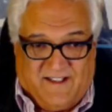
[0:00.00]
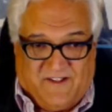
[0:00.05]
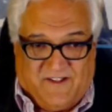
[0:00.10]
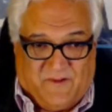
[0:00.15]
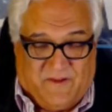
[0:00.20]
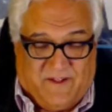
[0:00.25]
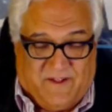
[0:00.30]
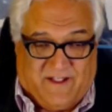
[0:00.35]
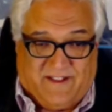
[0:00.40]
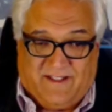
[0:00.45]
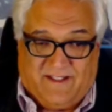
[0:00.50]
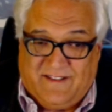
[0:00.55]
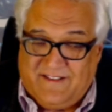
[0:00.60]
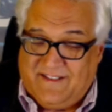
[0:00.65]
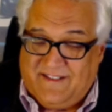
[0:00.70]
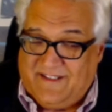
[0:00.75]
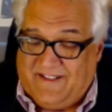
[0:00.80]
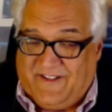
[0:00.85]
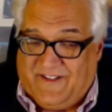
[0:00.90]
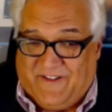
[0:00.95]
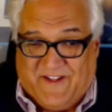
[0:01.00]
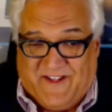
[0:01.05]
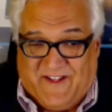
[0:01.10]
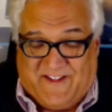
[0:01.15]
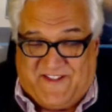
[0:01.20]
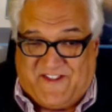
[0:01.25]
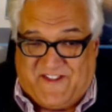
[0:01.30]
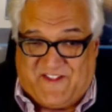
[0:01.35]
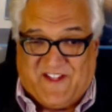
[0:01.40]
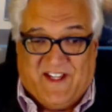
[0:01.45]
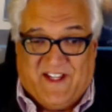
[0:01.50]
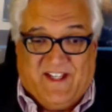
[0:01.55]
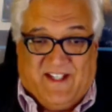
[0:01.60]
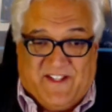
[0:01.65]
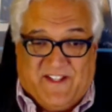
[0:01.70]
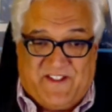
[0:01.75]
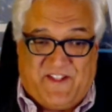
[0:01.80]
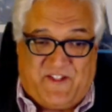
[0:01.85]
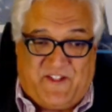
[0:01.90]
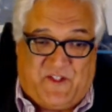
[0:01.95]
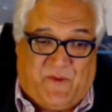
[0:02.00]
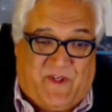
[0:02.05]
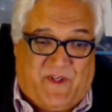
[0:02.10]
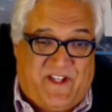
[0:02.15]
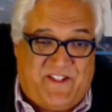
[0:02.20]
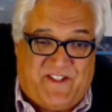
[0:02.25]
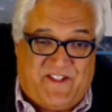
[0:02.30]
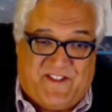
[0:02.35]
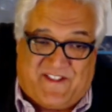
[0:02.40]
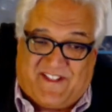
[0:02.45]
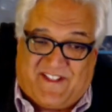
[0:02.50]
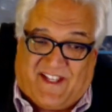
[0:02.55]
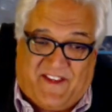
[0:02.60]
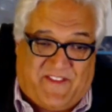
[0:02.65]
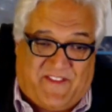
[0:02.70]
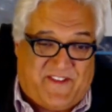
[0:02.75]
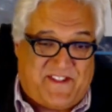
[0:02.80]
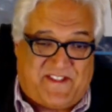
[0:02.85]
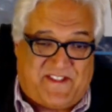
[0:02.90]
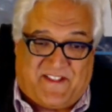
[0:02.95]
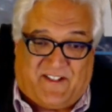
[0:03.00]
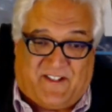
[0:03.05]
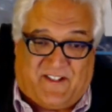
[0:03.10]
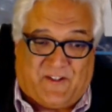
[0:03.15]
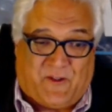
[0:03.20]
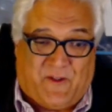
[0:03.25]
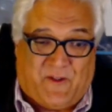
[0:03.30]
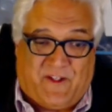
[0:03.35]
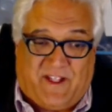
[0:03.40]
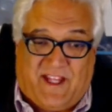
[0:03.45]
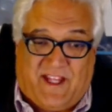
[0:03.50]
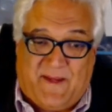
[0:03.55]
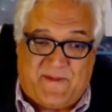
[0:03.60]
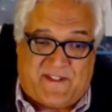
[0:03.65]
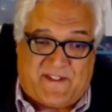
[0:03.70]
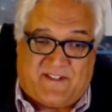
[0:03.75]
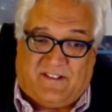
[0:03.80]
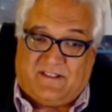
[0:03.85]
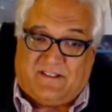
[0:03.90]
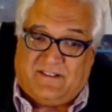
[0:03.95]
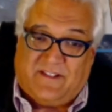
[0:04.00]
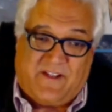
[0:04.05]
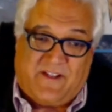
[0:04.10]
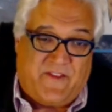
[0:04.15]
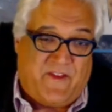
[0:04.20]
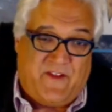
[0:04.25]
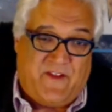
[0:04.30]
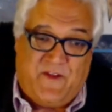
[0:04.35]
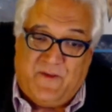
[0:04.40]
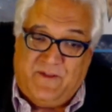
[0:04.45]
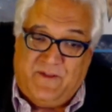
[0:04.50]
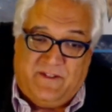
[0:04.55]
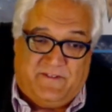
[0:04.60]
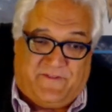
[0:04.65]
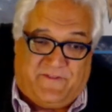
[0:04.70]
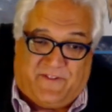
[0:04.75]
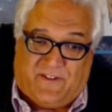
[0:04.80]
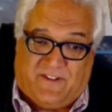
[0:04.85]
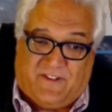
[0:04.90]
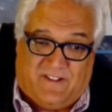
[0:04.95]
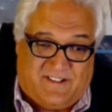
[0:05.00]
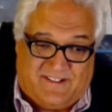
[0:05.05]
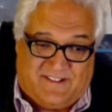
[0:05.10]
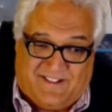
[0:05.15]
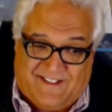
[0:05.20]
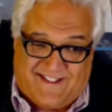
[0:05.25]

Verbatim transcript: Well, it's situations like this that aren't going to keep Scotland in the Union for long,